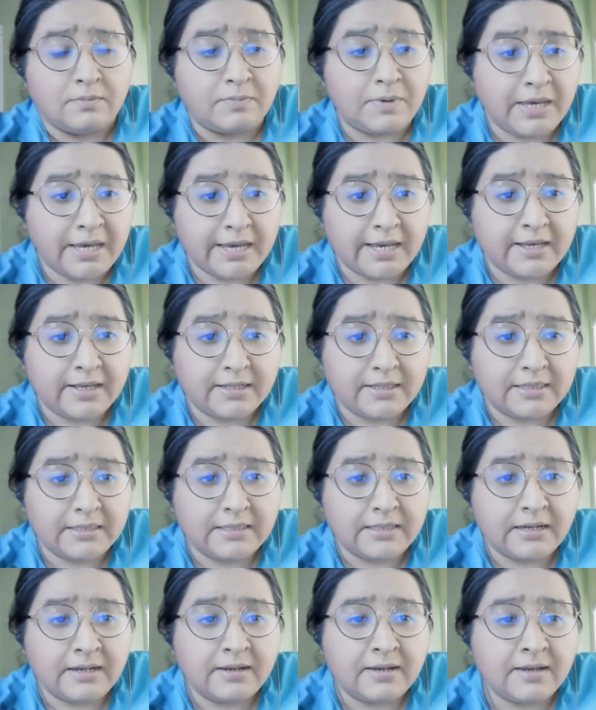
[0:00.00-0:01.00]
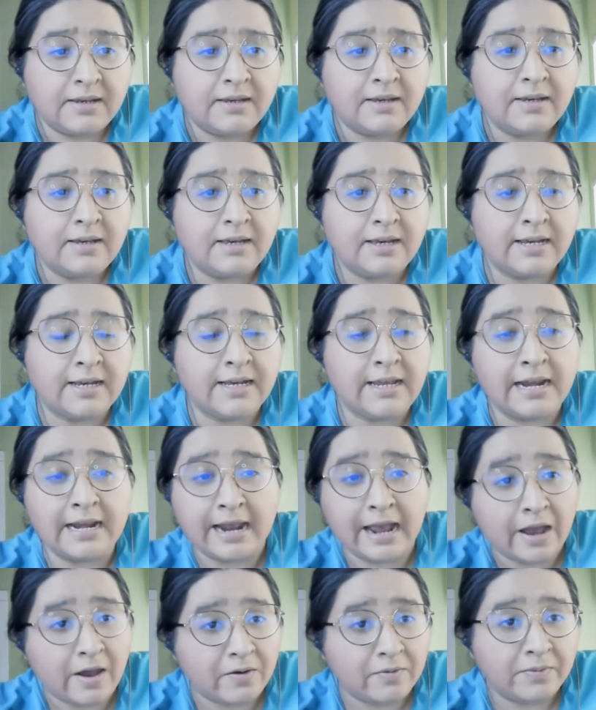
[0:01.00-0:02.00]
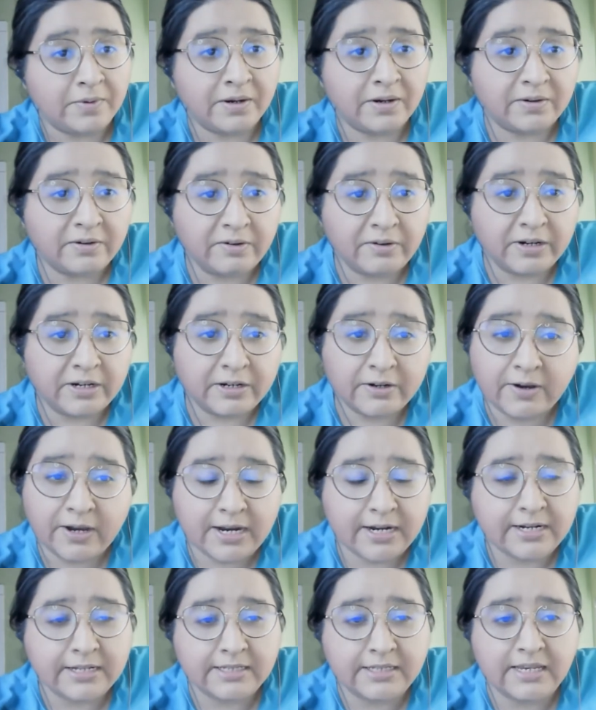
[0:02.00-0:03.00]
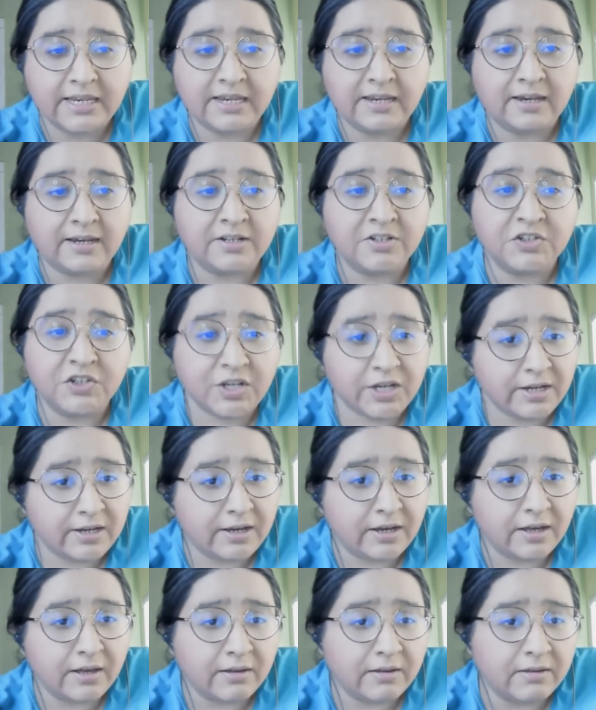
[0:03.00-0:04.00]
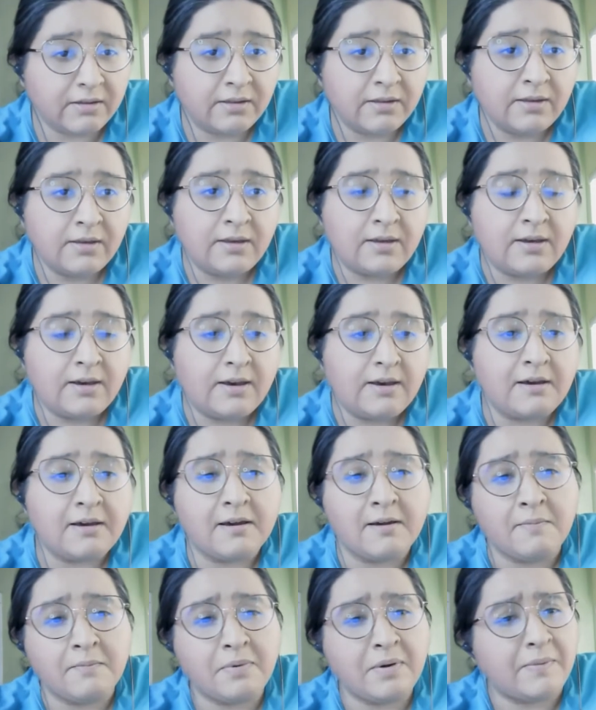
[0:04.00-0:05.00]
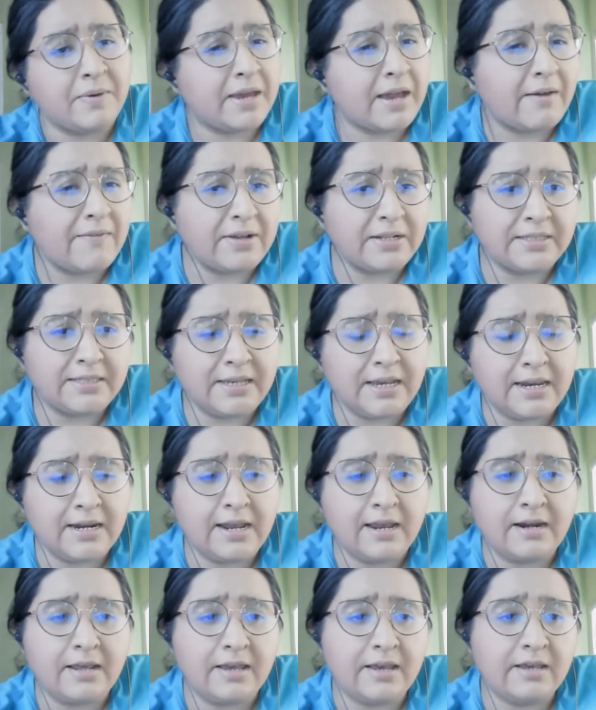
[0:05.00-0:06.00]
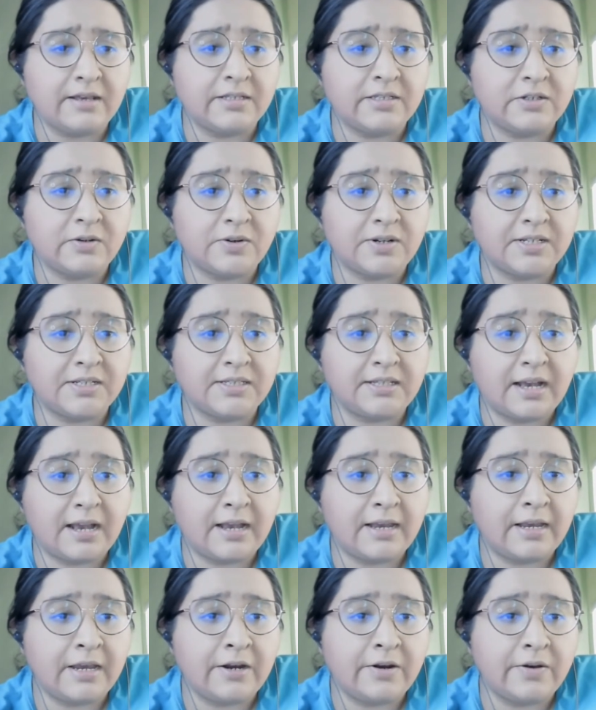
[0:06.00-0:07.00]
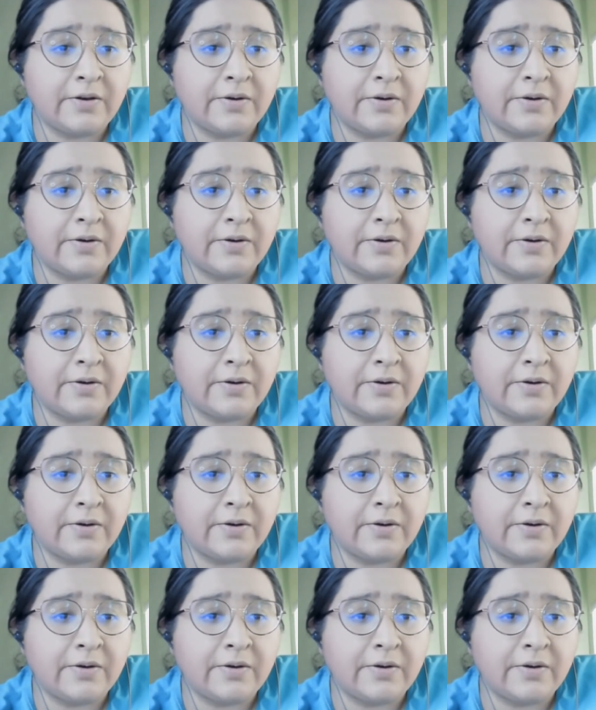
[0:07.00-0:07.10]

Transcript: BLs, and now we're going to see a GL, but we haven't seen any stories that